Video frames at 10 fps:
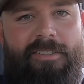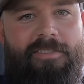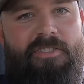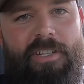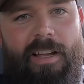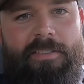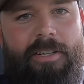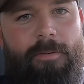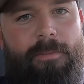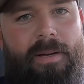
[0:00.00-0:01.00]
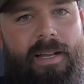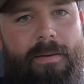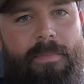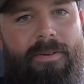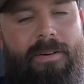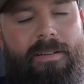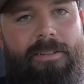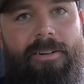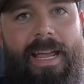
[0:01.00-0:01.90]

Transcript: It's Josh here with Buckeye Bowhunter,